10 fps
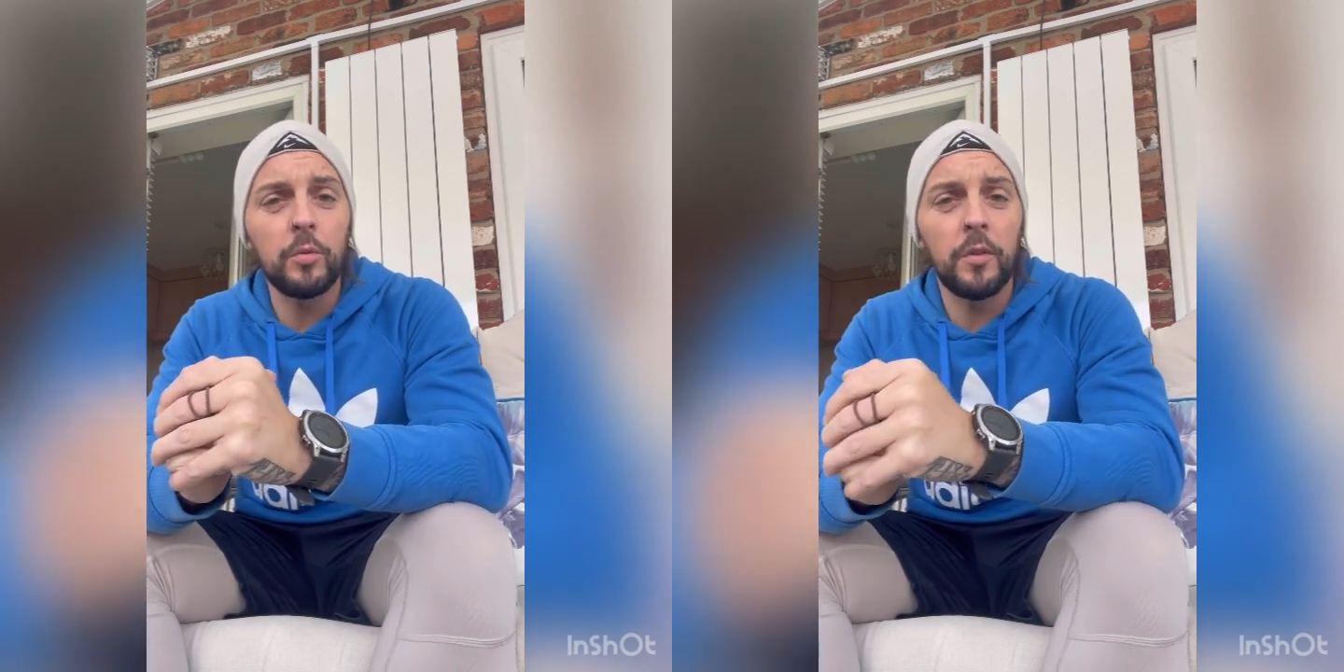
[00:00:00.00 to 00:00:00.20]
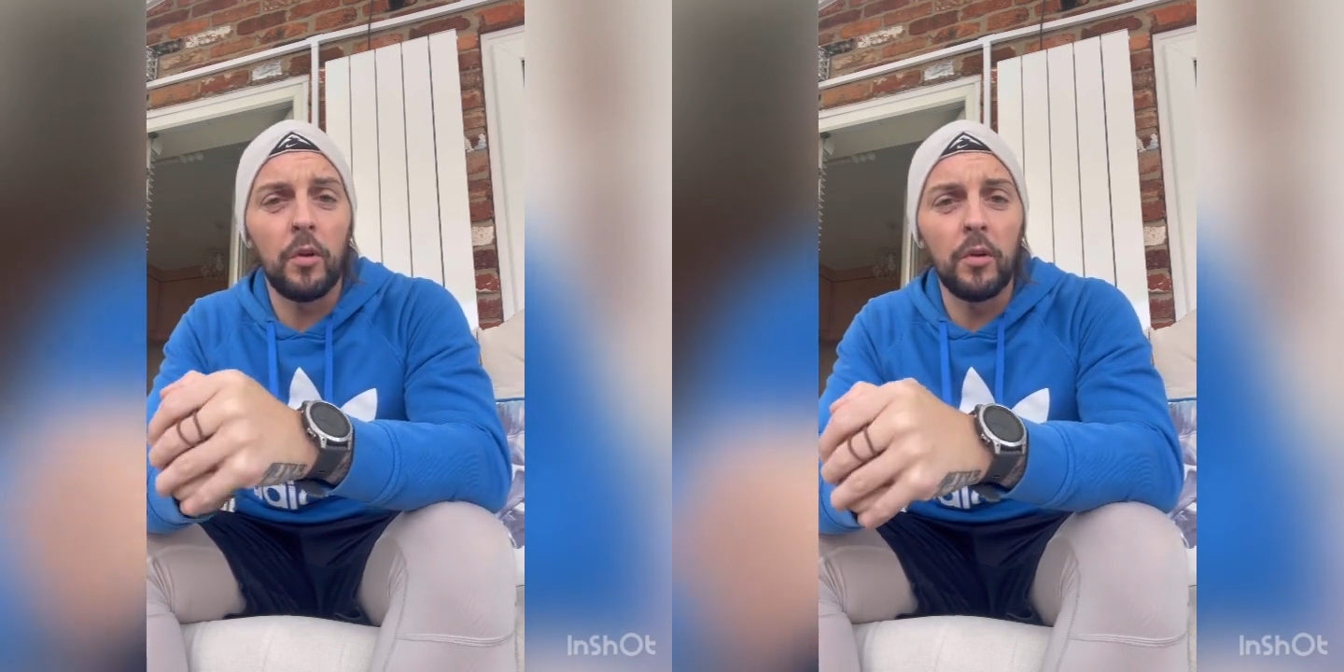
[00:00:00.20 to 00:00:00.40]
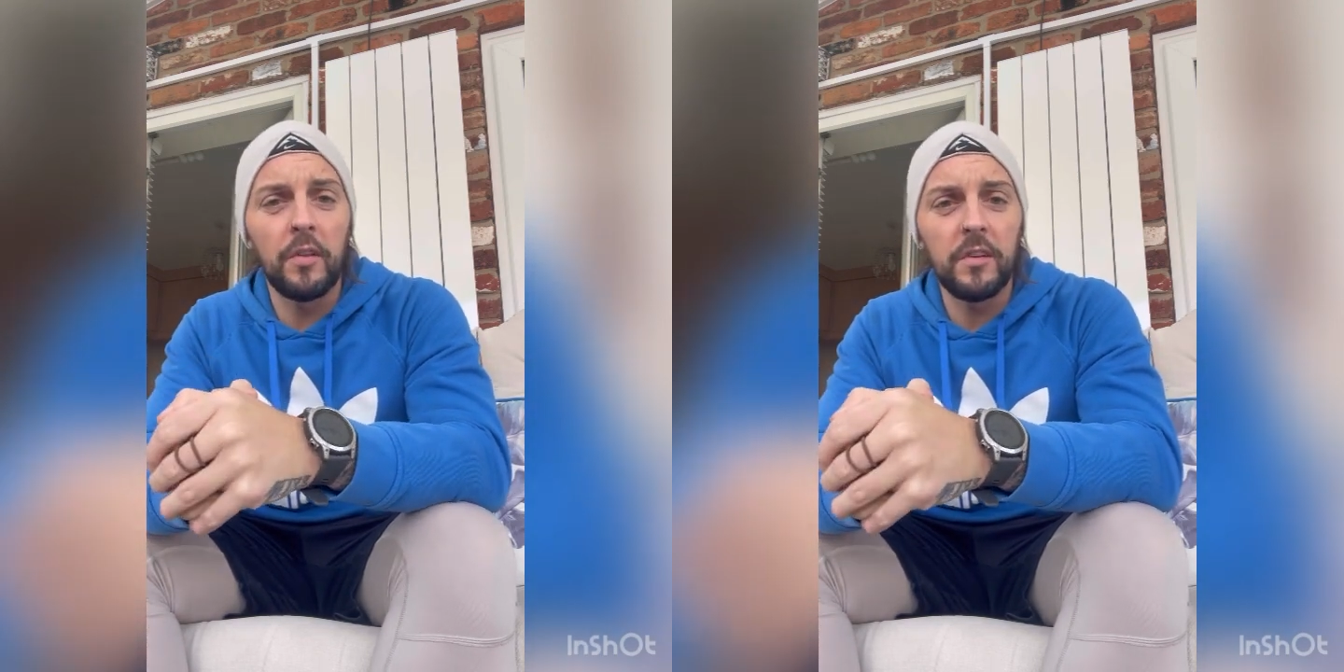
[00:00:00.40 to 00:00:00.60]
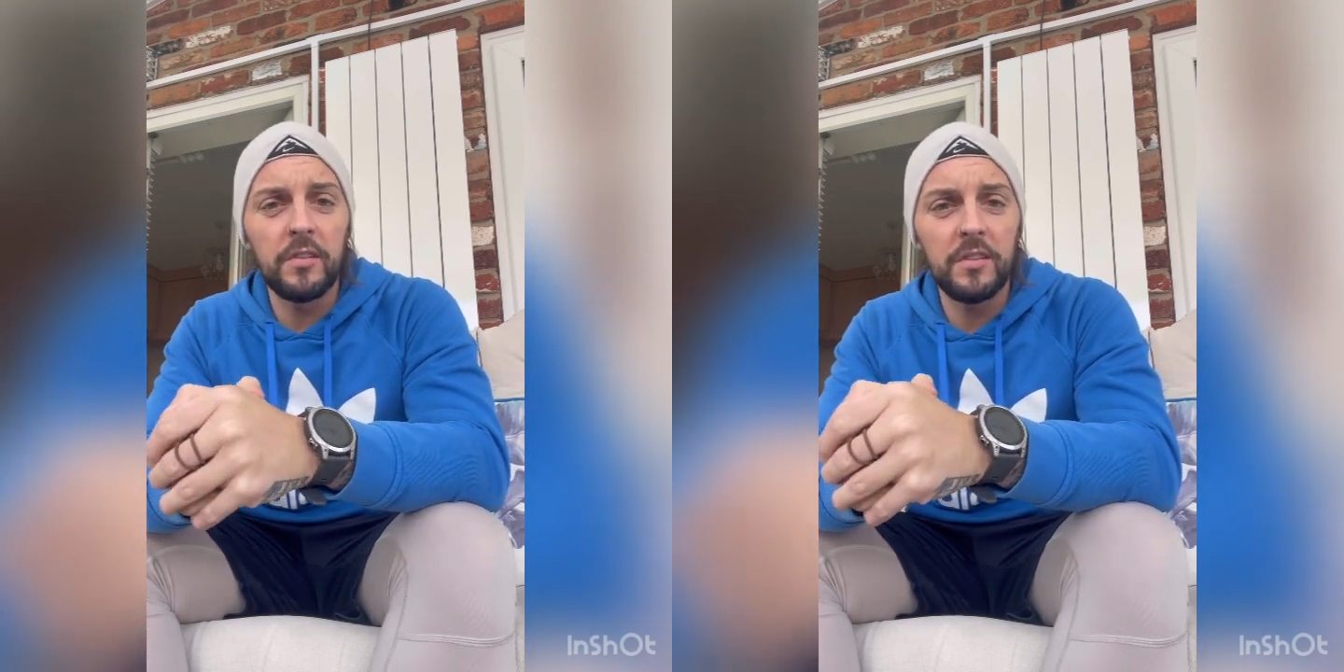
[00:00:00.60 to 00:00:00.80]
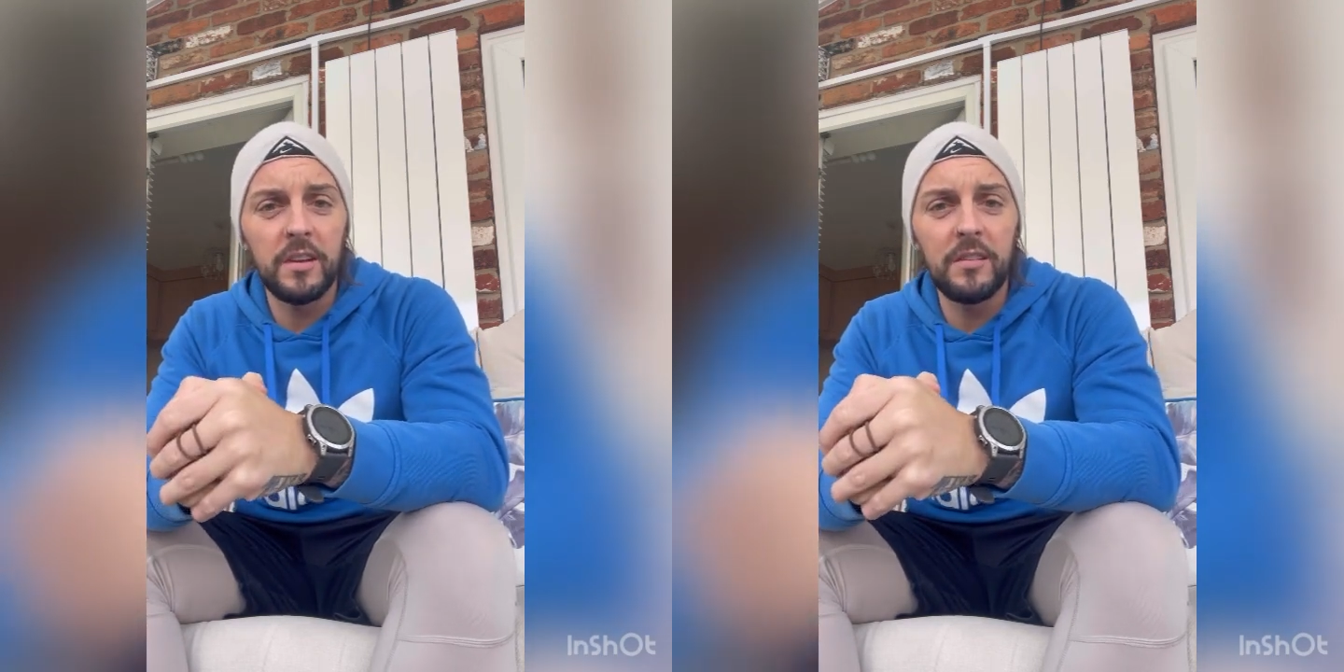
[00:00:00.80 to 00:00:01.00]
with all of
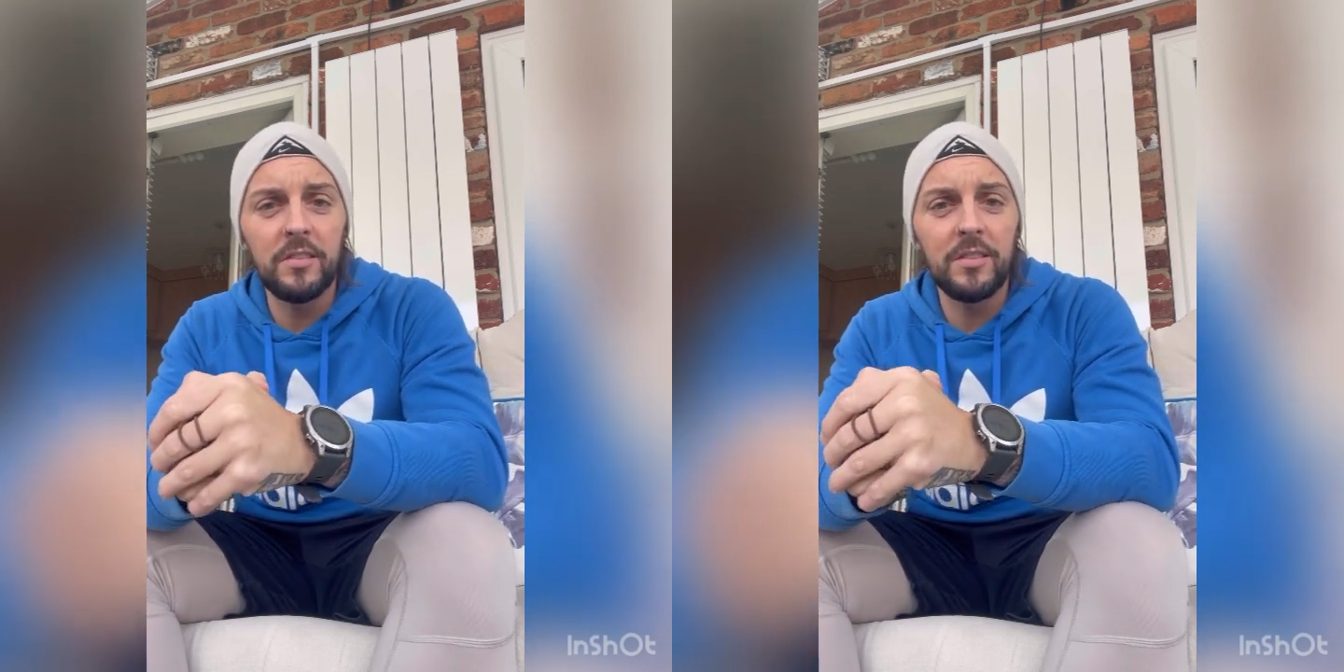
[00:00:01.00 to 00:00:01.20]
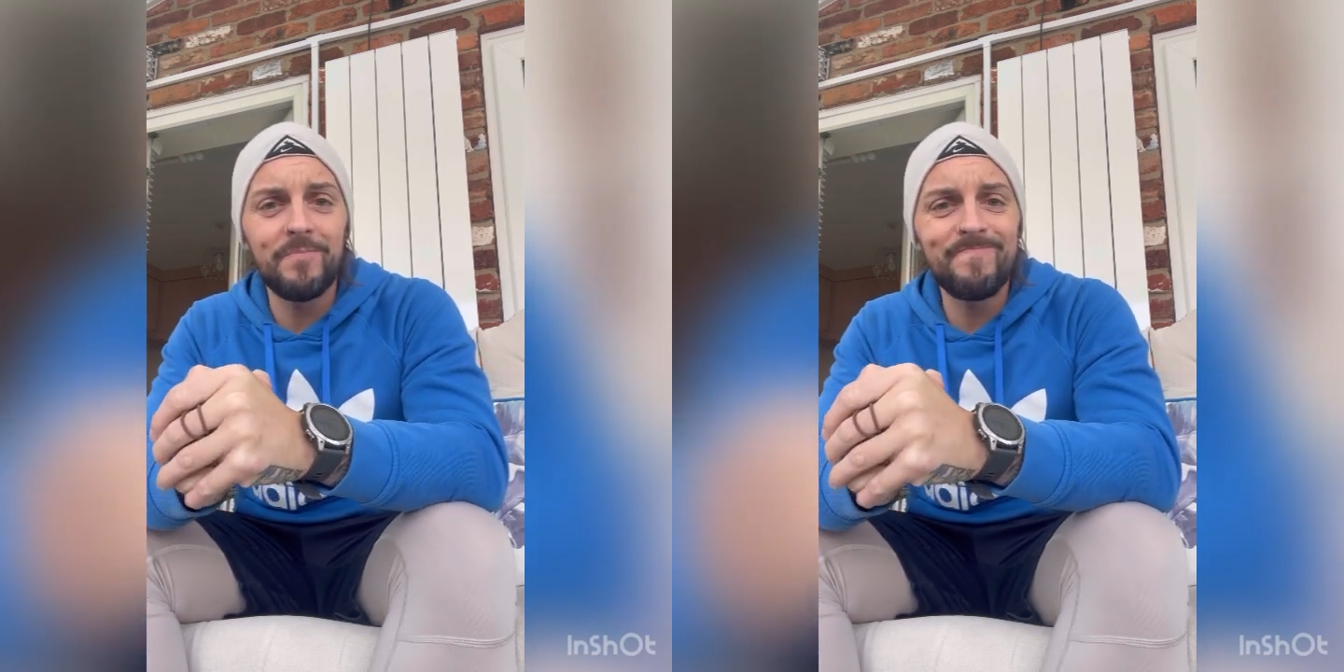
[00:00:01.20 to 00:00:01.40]
these things,